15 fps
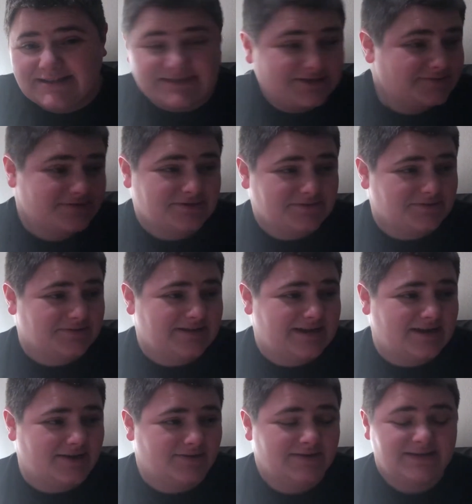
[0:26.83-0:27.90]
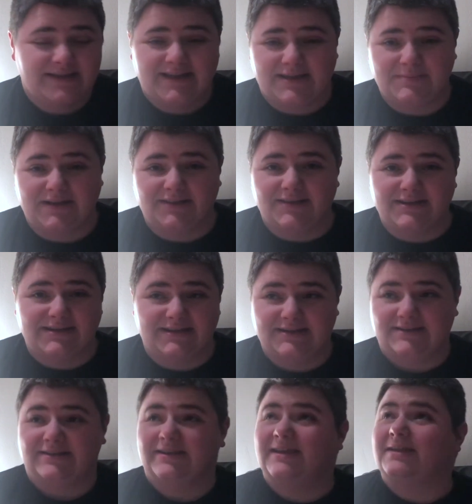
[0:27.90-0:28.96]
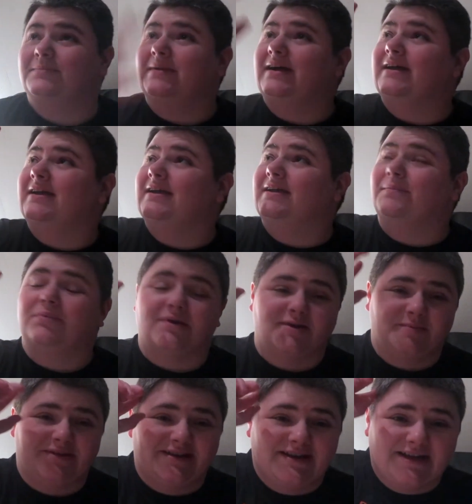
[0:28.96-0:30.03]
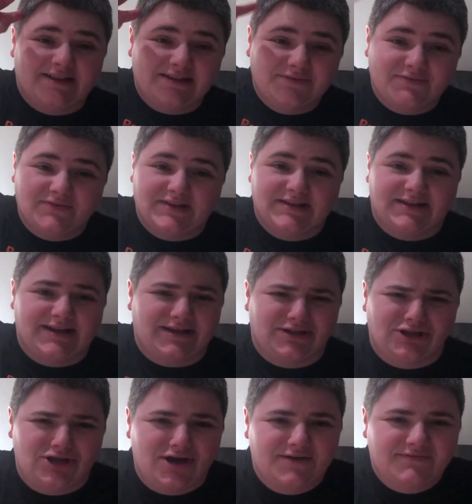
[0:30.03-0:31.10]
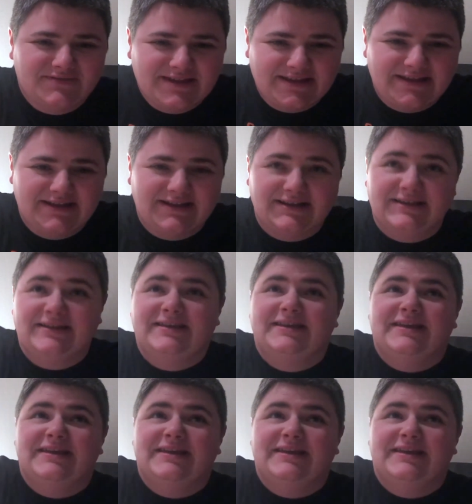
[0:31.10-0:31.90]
It's 2 years old now, and my lighting in my apartment, I live in a loft thing,